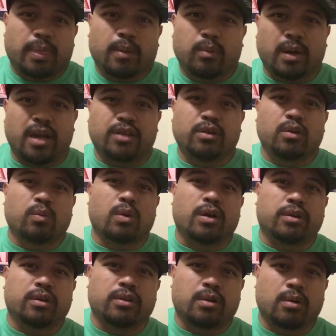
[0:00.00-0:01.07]
what I do
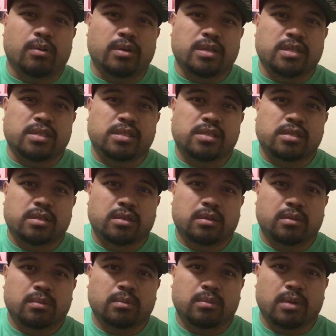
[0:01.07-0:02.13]
wonder though is,
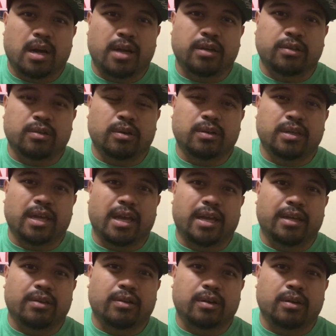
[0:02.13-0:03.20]
on a good
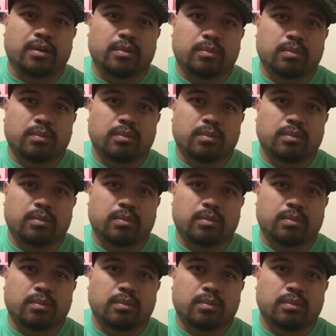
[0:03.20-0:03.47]
day, could